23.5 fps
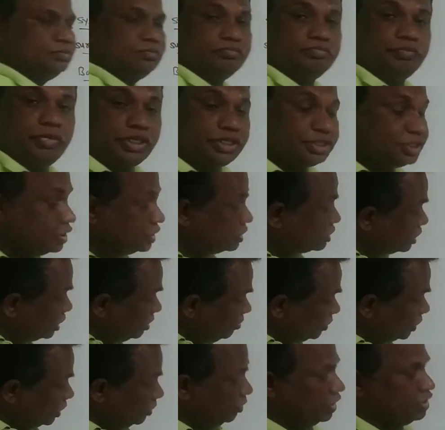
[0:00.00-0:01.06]
But
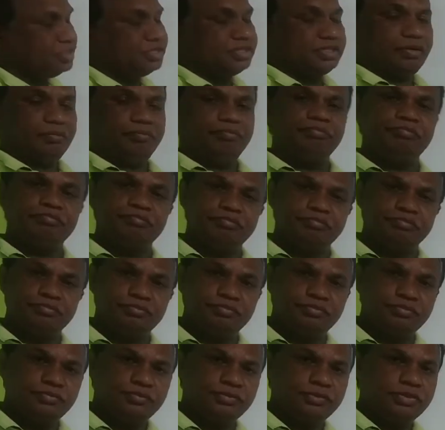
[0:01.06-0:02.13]
system remains.
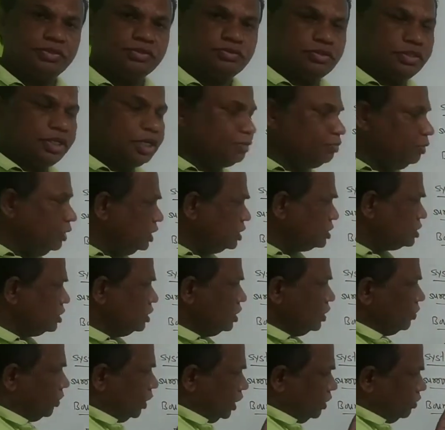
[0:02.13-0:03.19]
So that
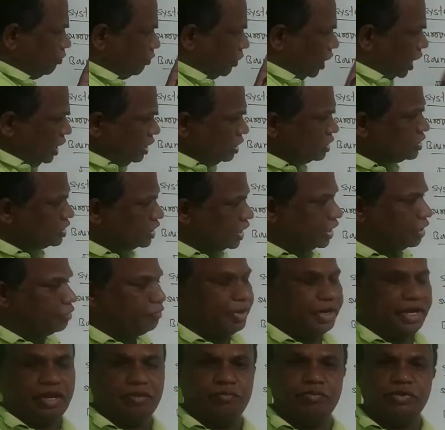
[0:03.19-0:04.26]
means when one state
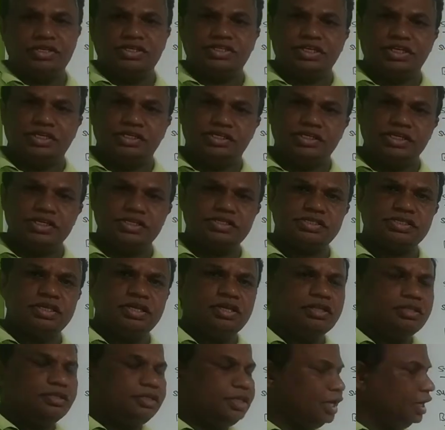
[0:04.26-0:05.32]
variable
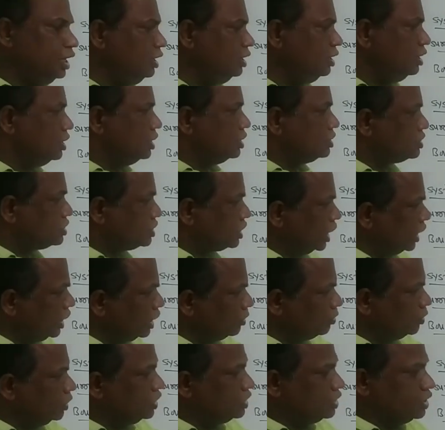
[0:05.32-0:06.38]
changes, then state
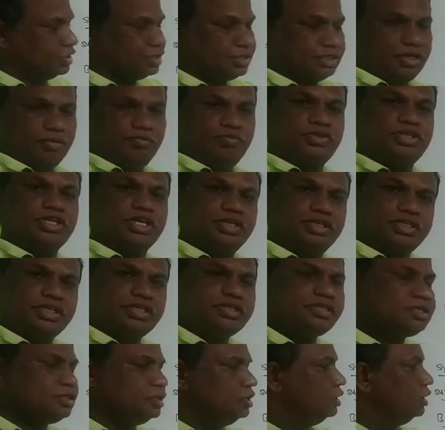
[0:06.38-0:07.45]
of the system
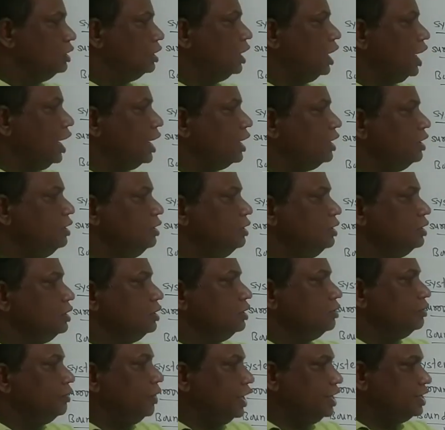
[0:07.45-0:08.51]
changes,
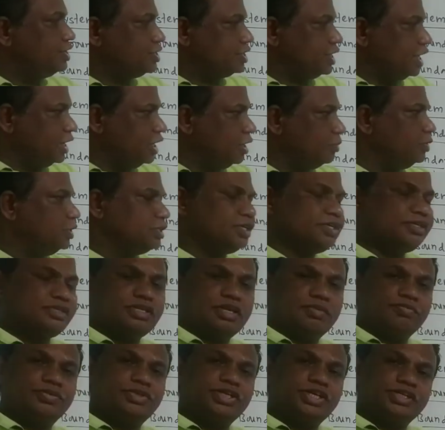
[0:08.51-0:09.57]
and when state of the
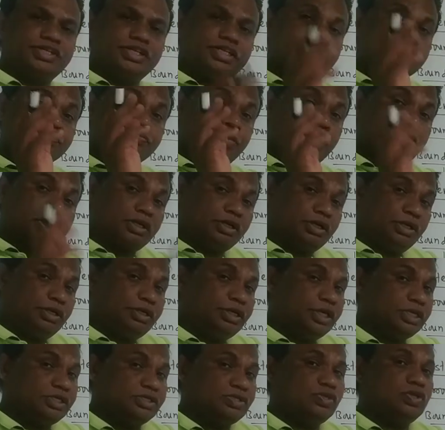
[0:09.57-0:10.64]
system changes, but
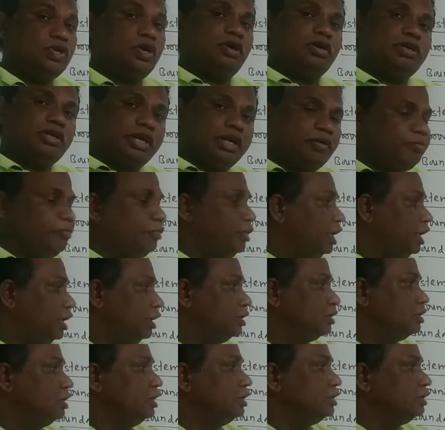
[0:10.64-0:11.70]
does not
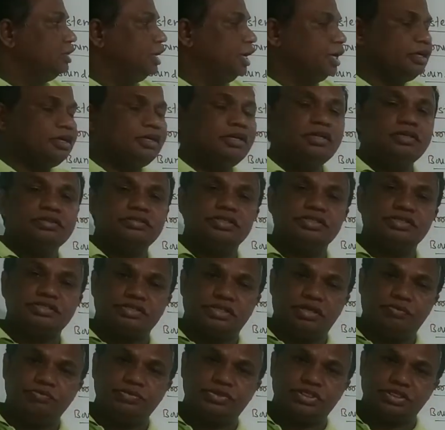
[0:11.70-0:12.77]
mean that
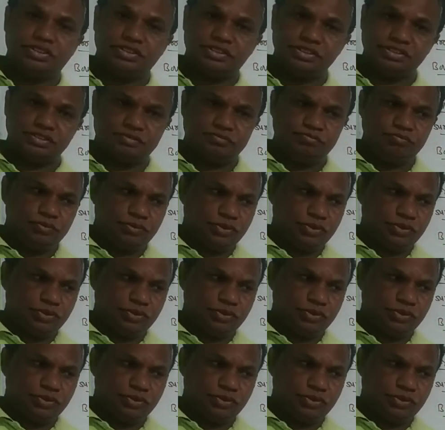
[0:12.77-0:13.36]
system changes.